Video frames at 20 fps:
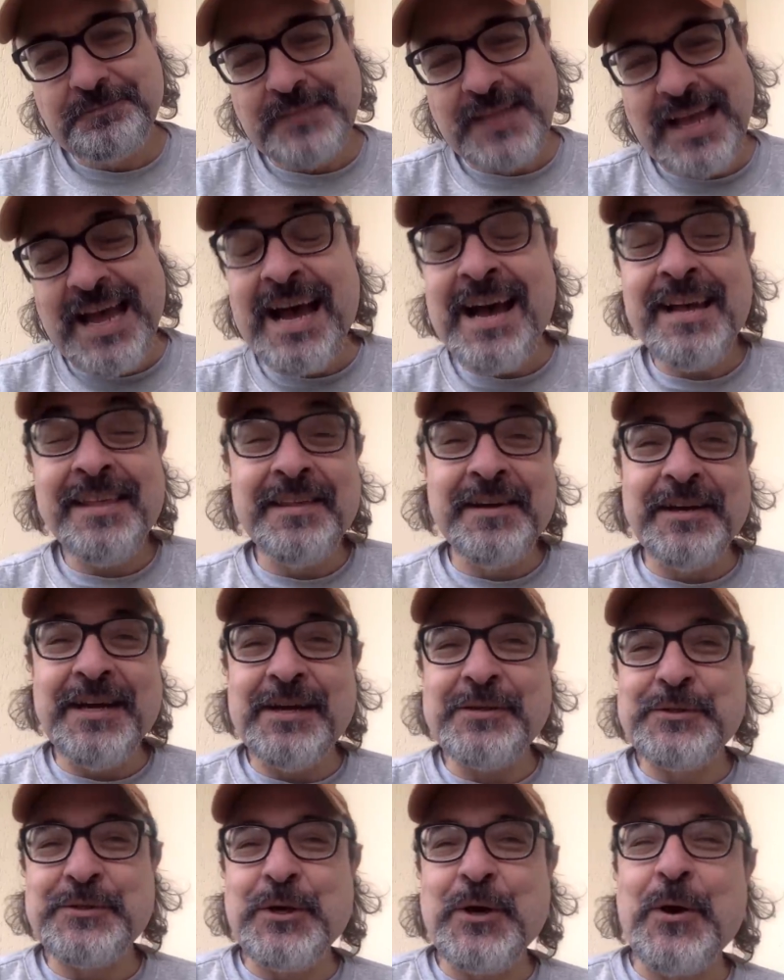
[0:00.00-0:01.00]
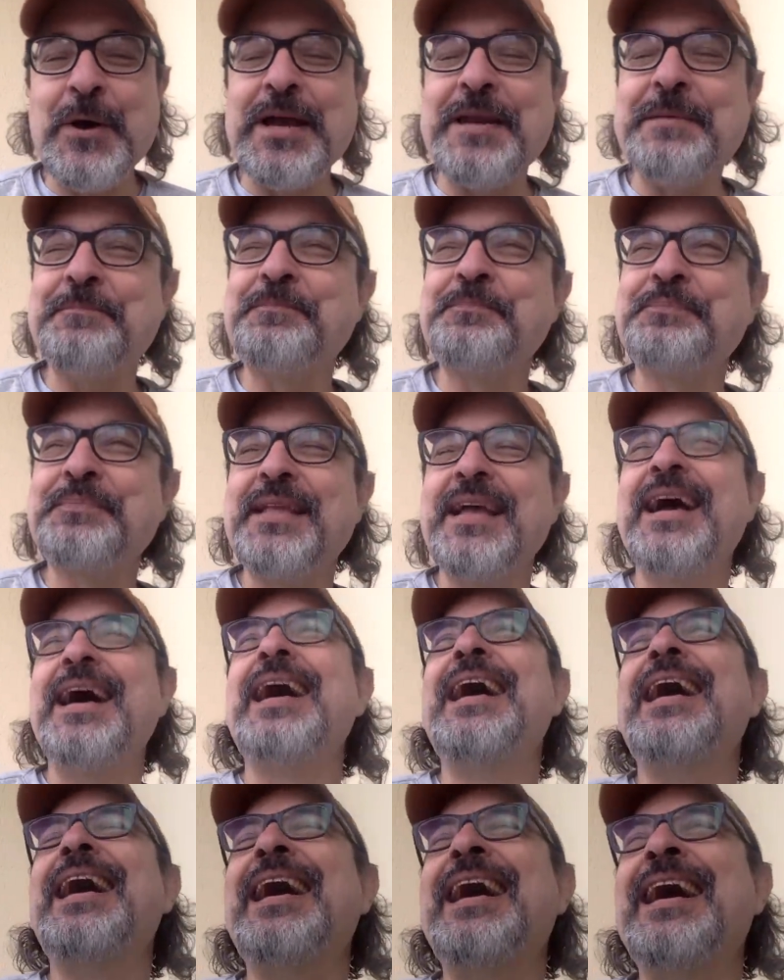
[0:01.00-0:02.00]
Hi there, how's it going?
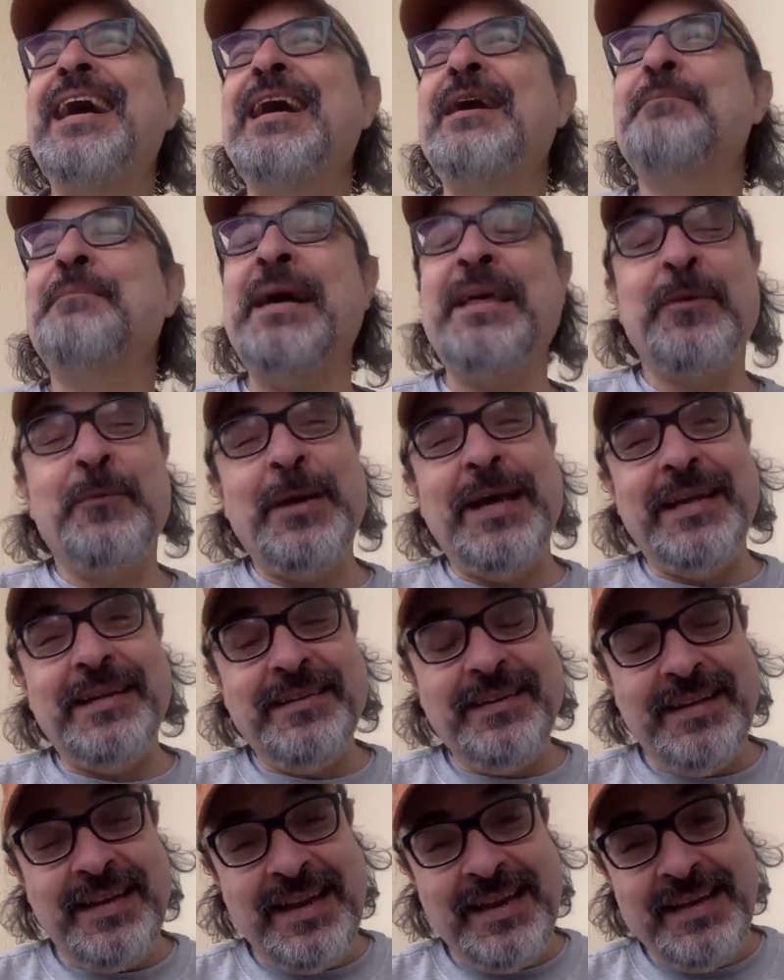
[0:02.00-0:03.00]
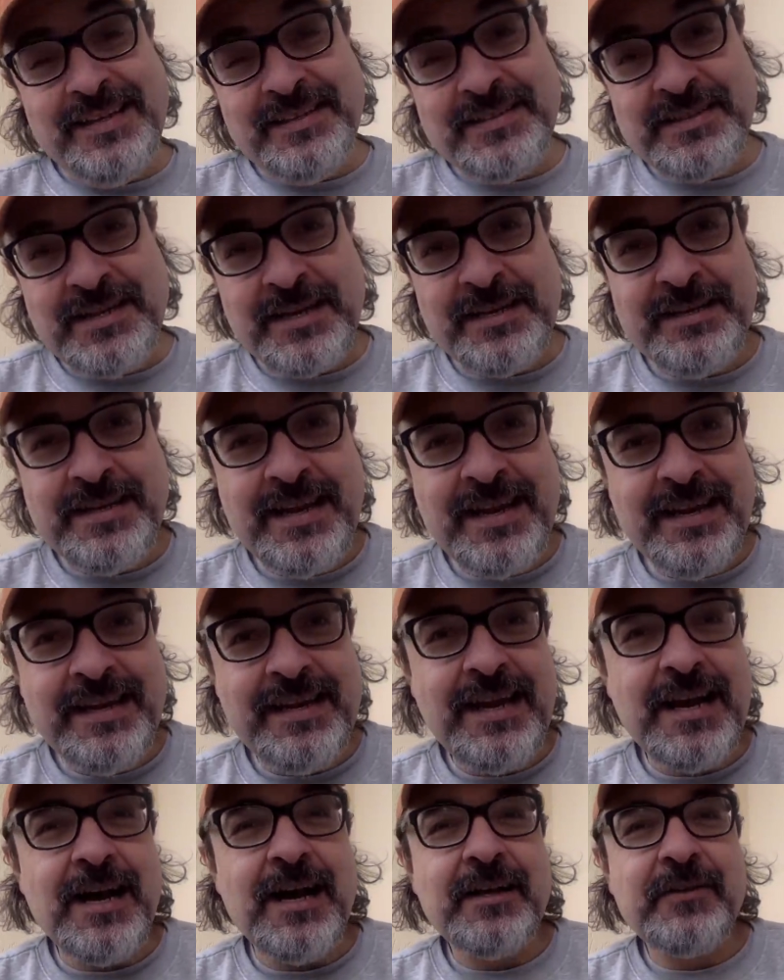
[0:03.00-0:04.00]
By the way, today,
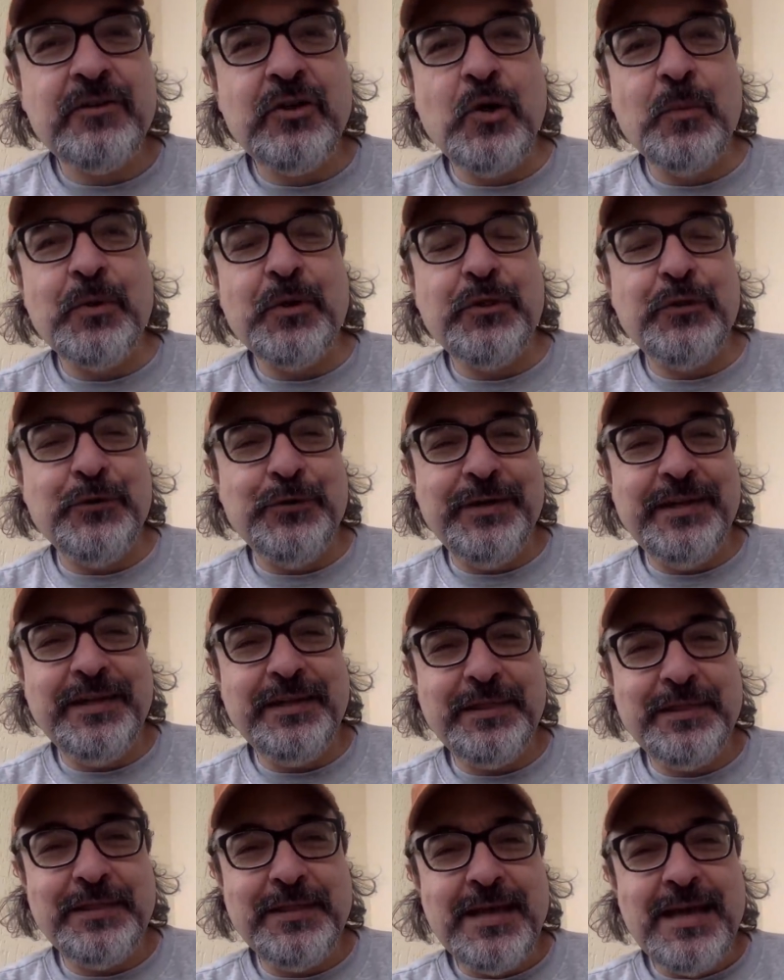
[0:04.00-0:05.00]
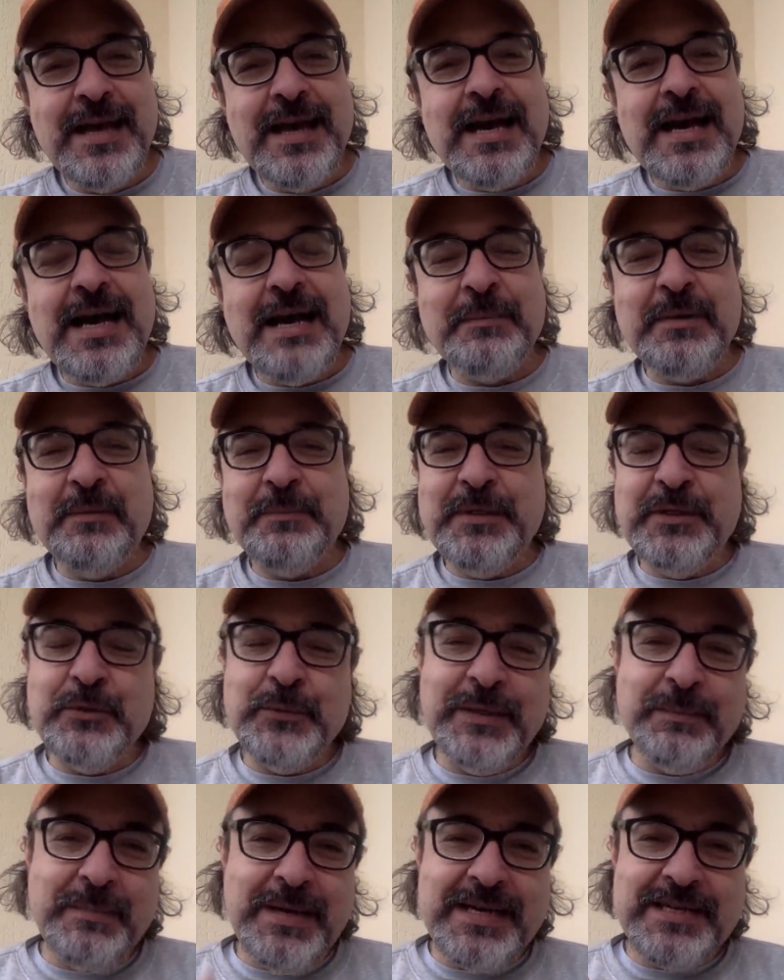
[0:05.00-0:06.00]
Sunday, October 30th, I'm going to be
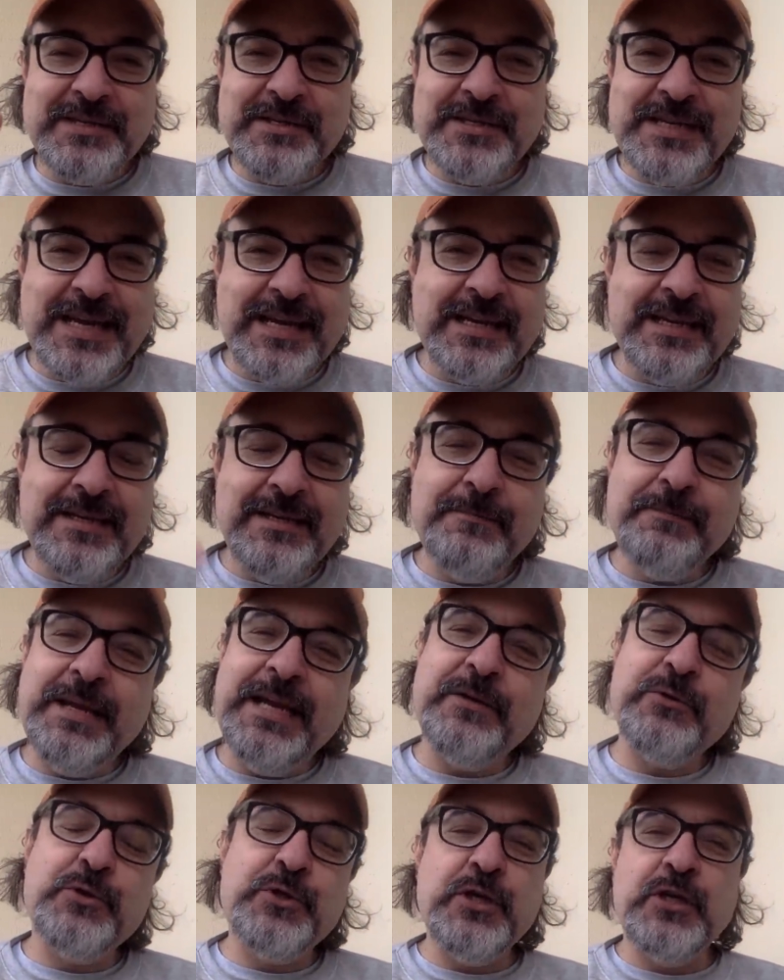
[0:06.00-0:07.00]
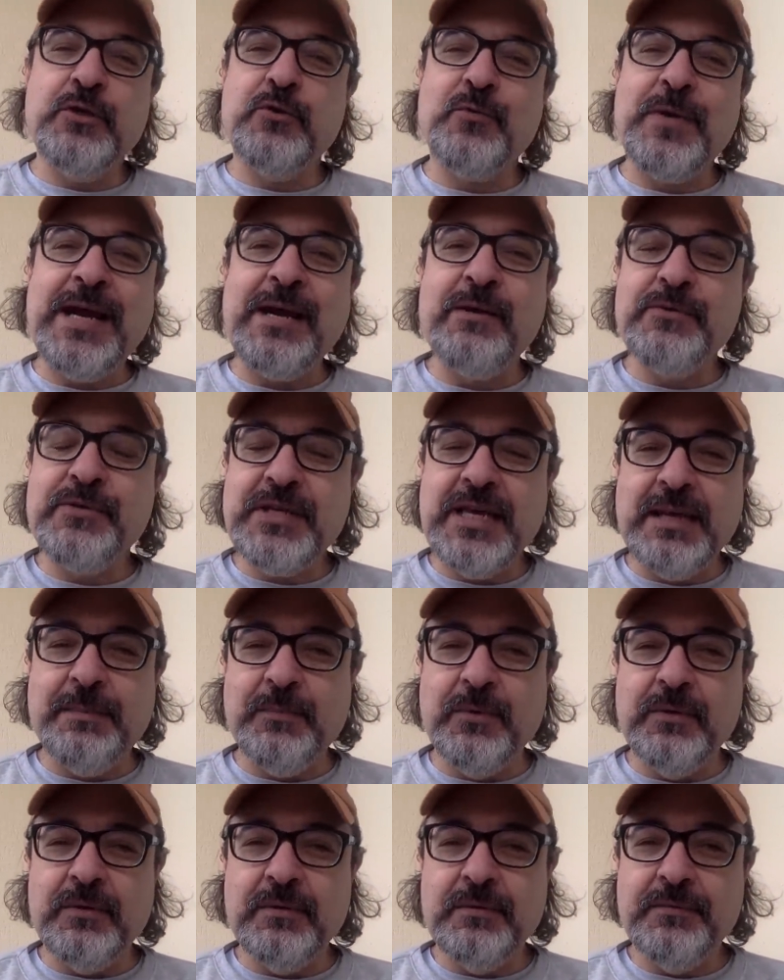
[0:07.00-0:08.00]
doing my second Patreon
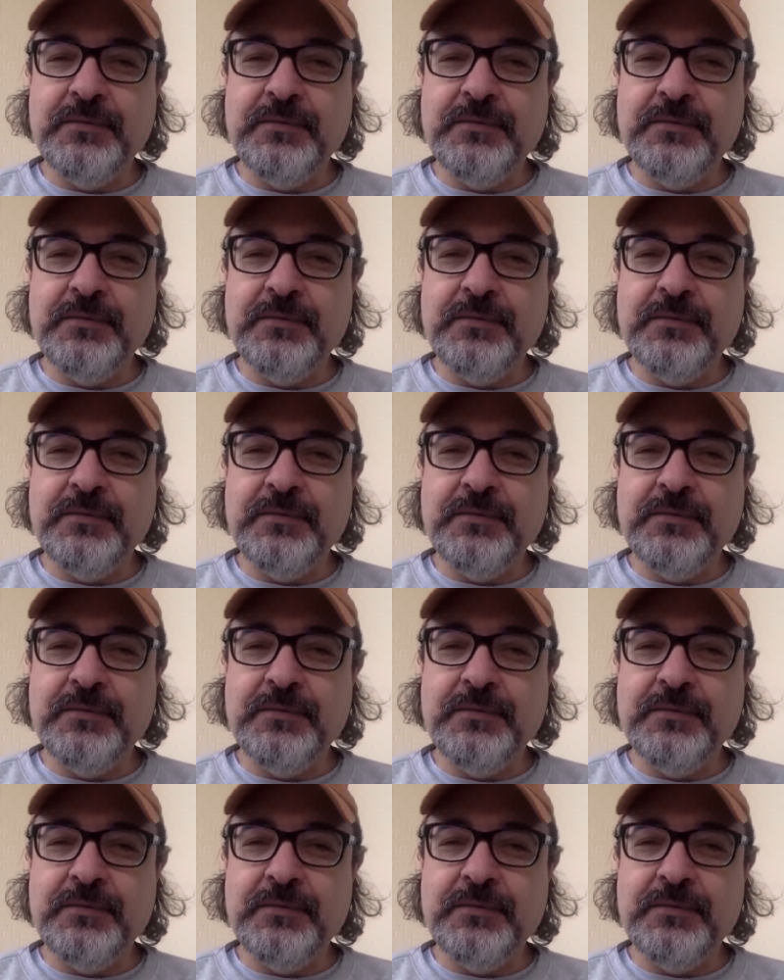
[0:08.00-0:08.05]
roundtable.